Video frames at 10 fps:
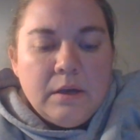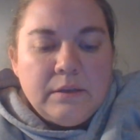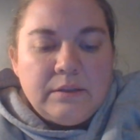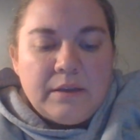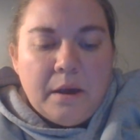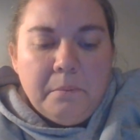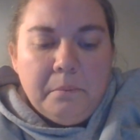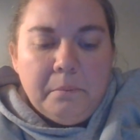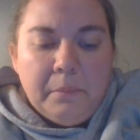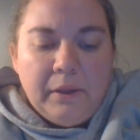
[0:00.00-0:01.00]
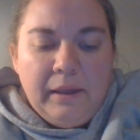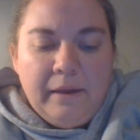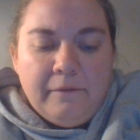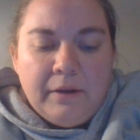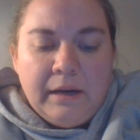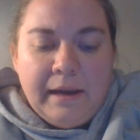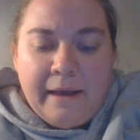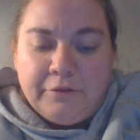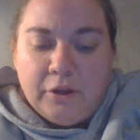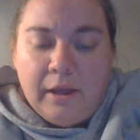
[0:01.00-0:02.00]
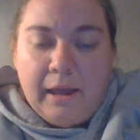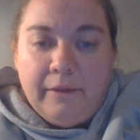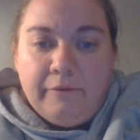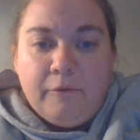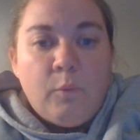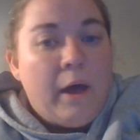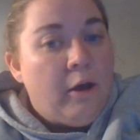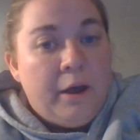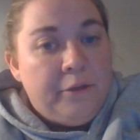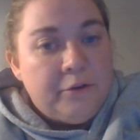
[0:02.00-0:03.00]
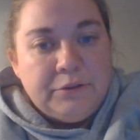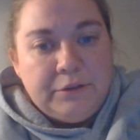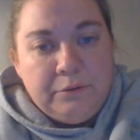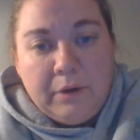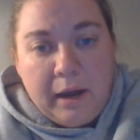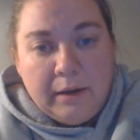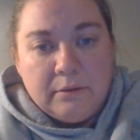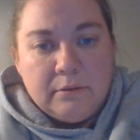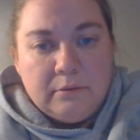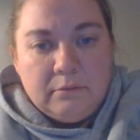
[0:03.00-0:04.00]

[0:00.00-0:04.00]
Some believe in an afterlife, while others do not.